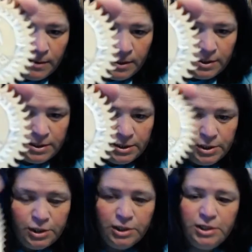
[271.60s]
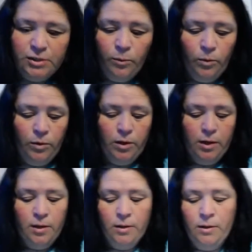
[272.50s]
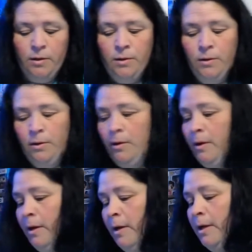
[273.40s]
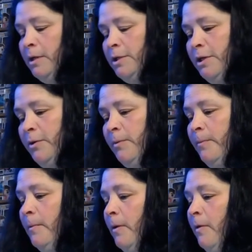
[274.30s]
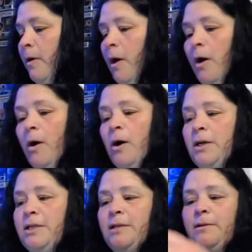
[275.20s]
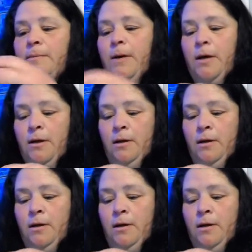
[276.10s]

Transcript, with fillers: Because it's just the wood. So, awesome.